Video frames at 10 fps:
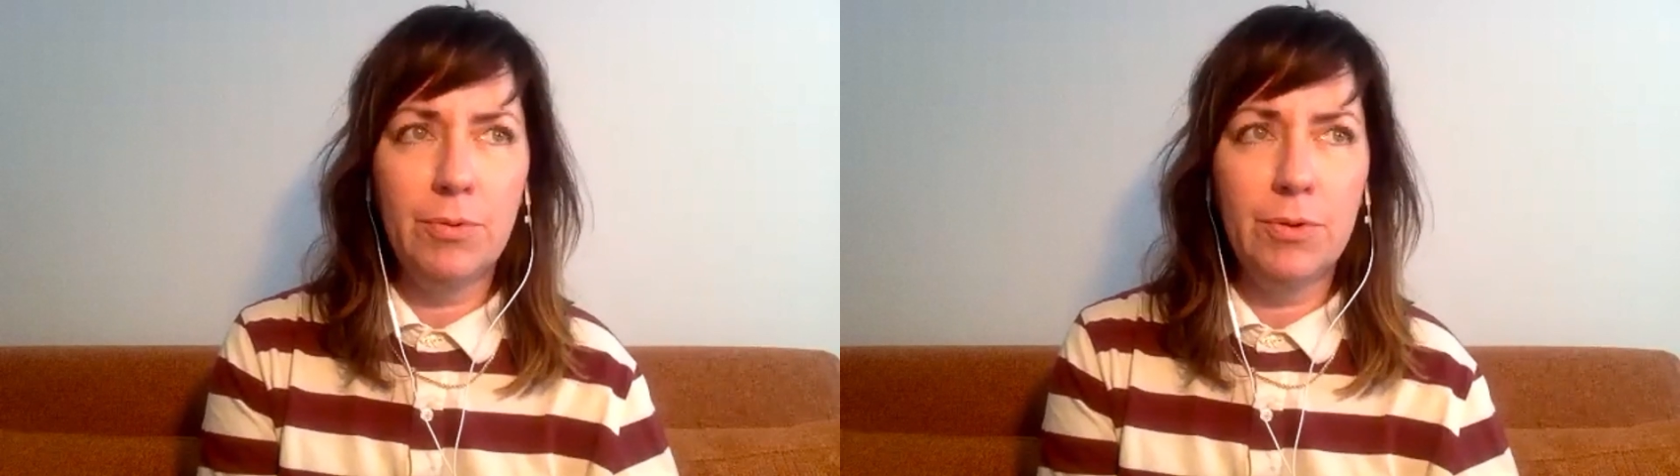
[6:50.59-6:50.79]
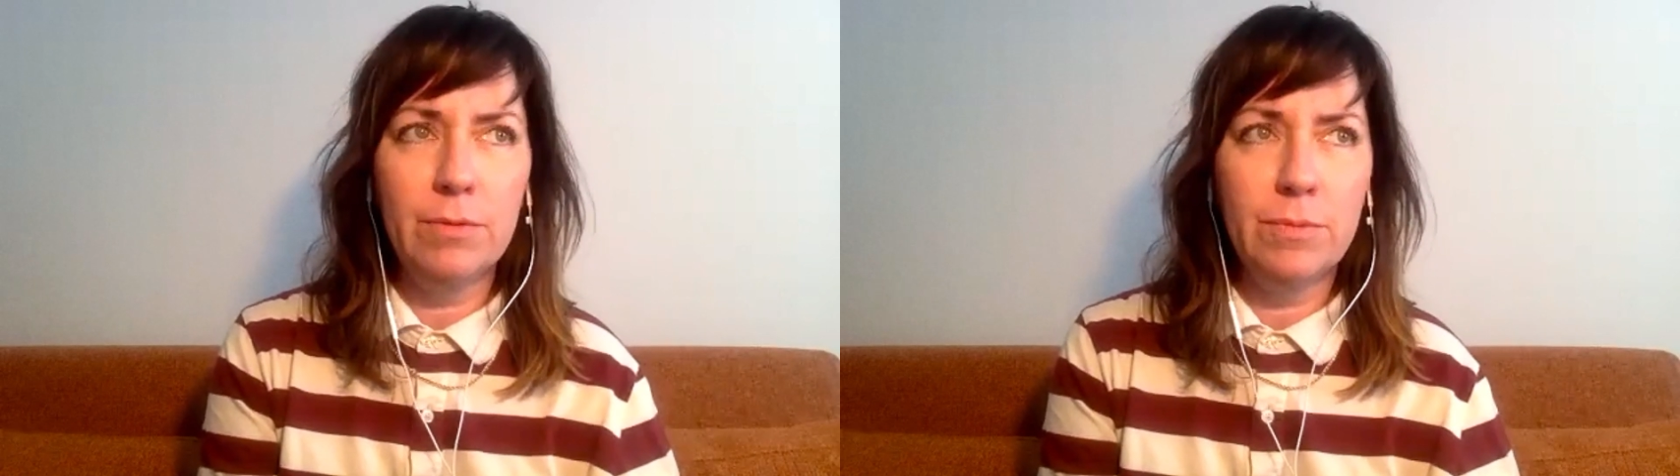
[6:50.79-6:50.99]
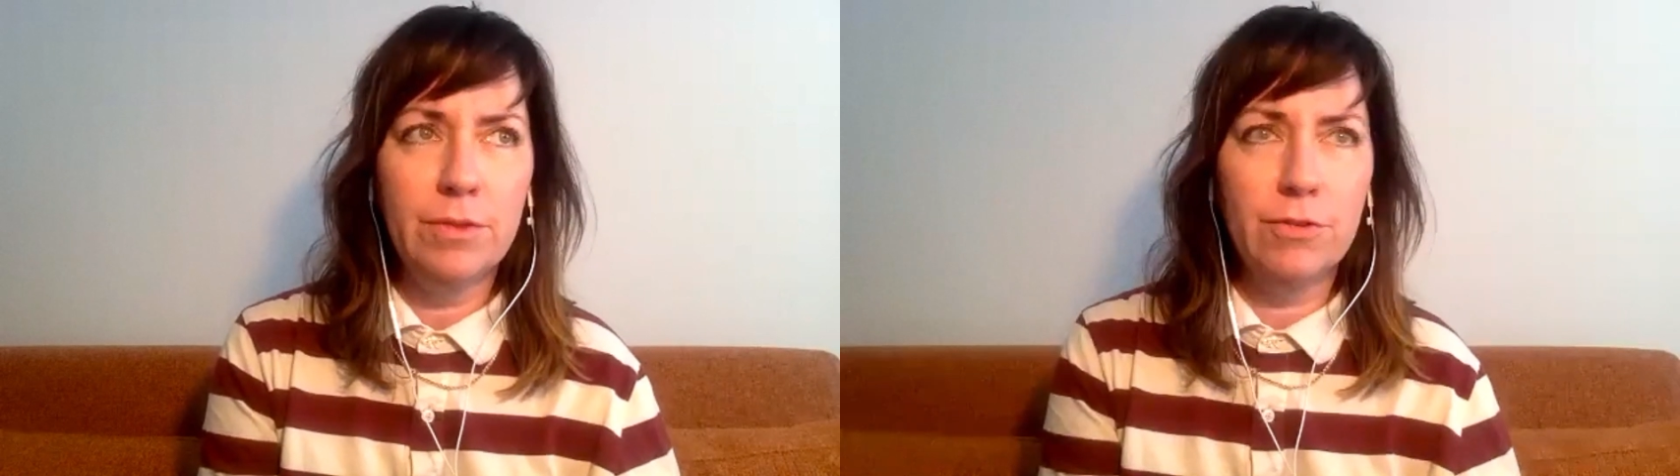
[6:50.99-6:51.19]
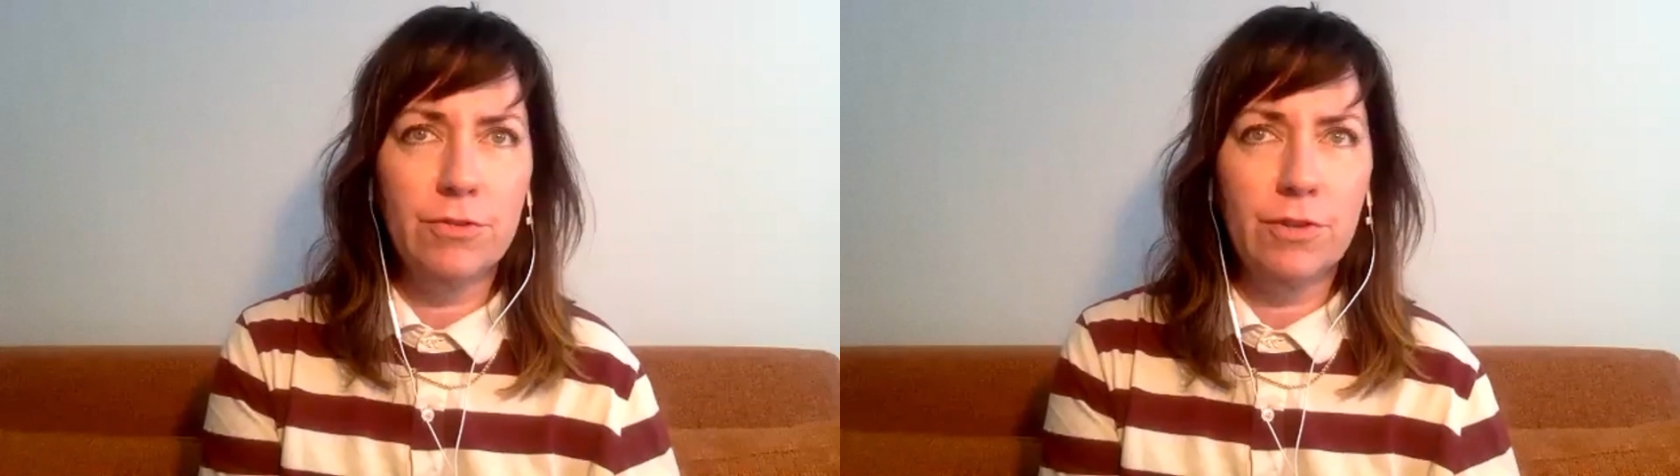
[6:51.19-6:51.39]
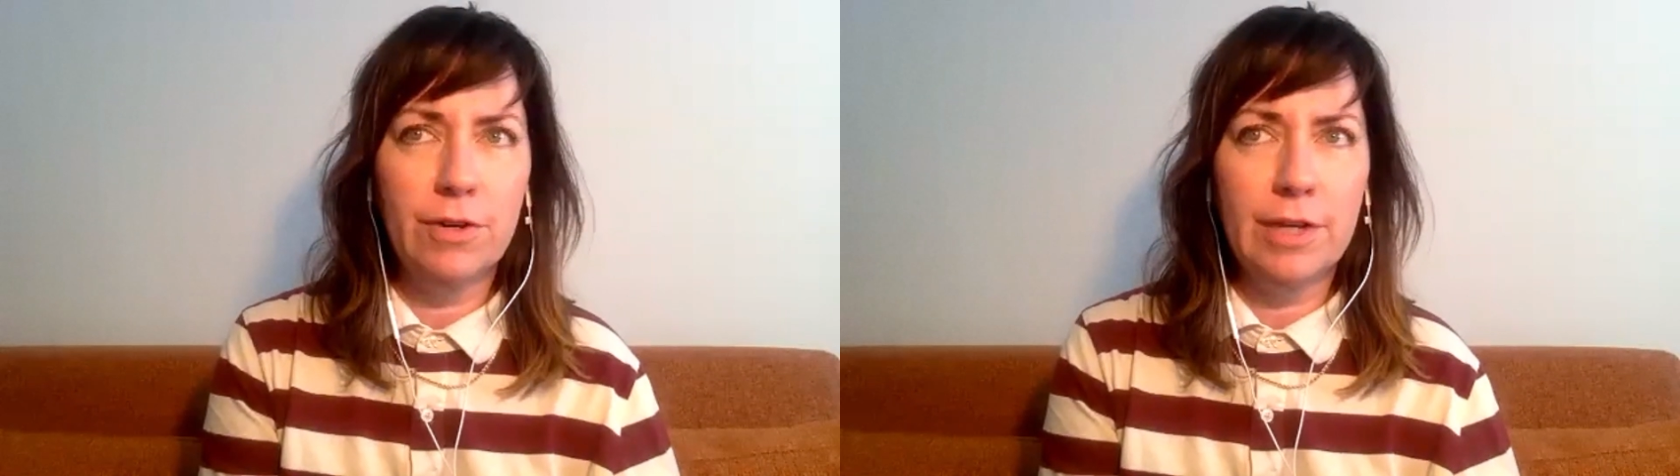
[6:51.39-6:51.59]
point when they're
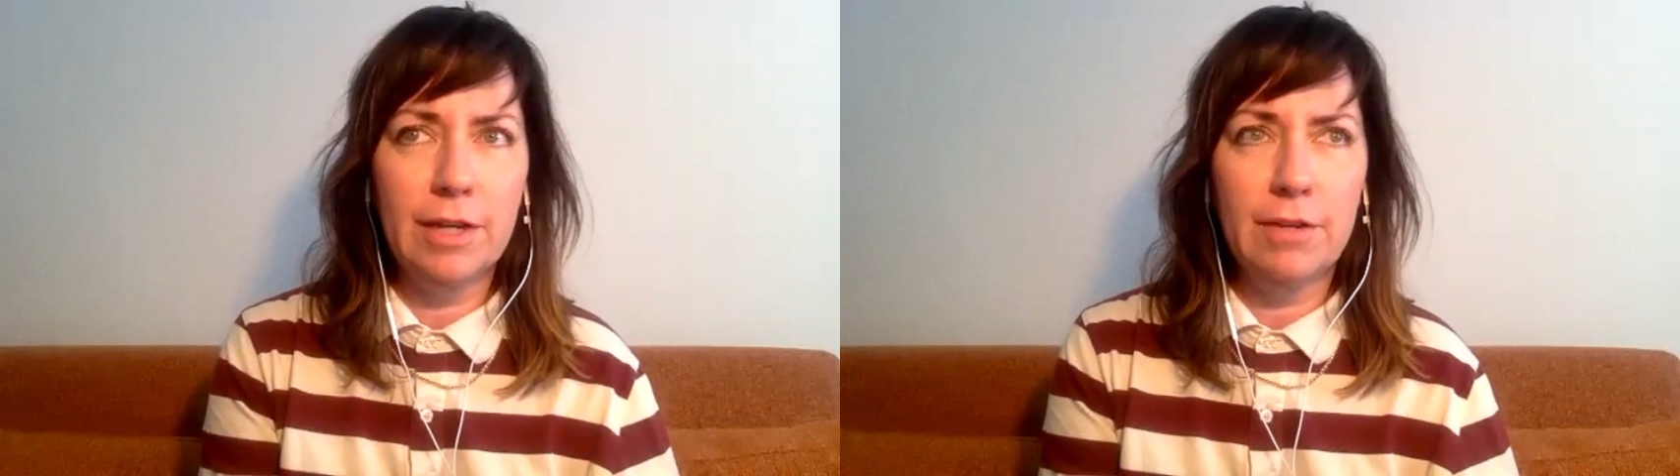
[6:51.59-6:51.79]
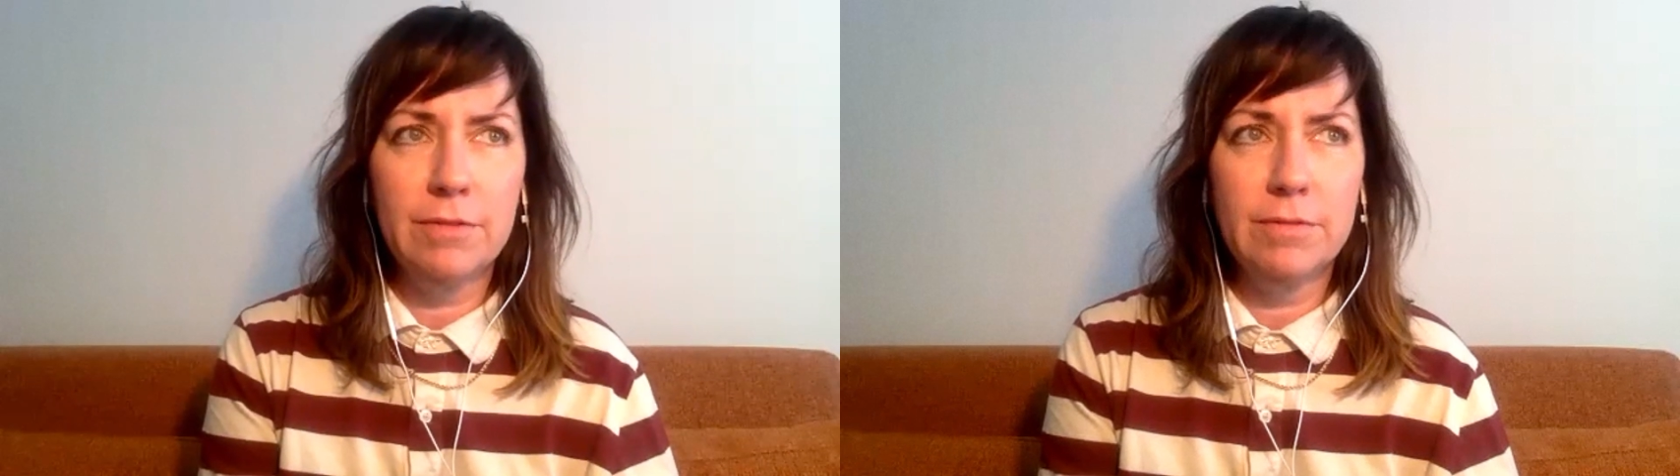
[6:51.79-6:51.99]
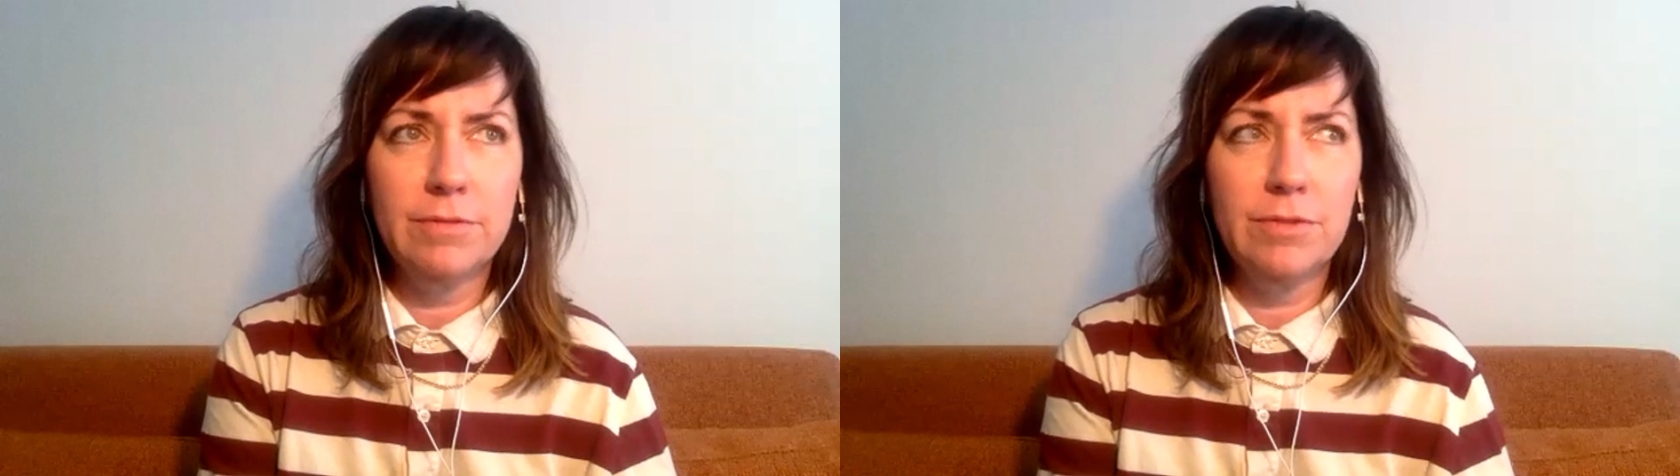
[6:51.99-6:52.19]
starting out,